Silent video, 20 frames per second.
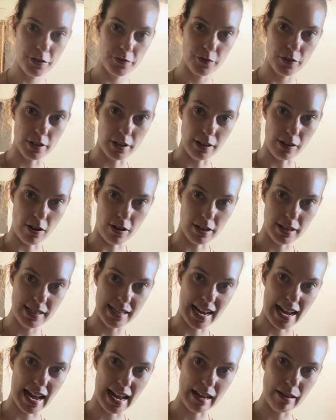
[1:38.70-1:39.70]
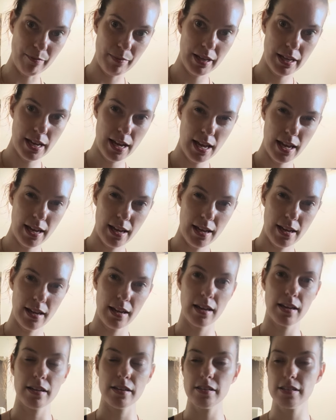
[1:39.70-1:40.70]
for a long time.
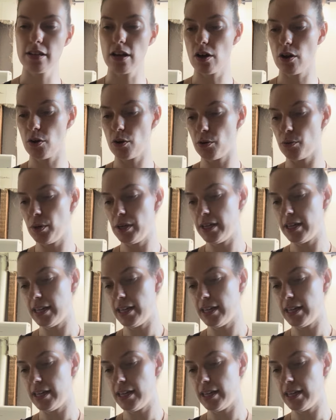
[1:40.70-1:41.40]
So